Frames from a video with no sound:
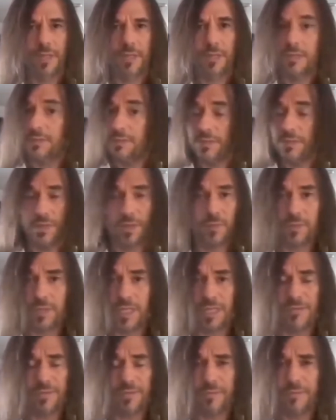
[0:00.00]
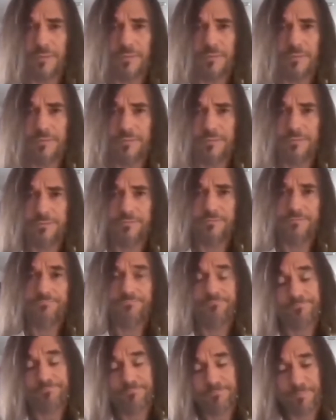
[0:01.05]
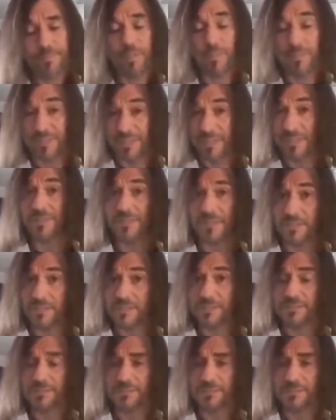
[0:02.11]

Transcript: You don't believe him? Bob Dylan does.